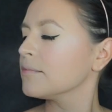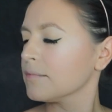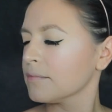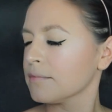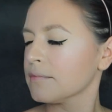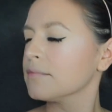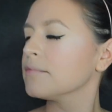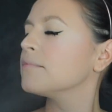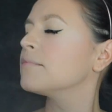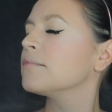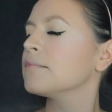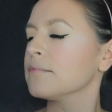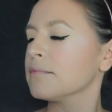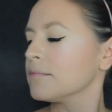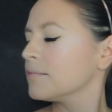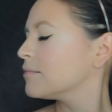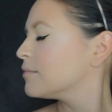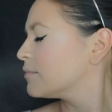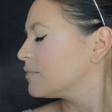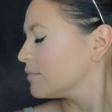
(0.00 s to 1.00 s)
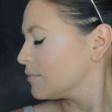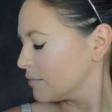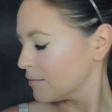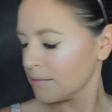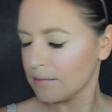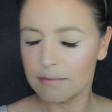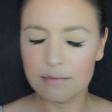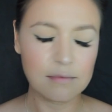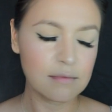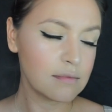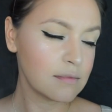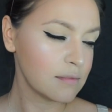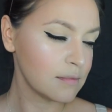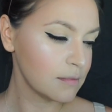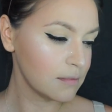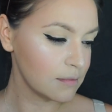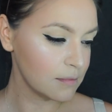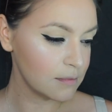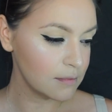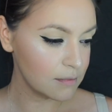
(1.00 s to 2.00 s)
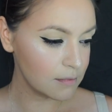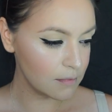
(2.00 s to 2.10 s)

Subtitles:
and then I'm gonna work on my lips.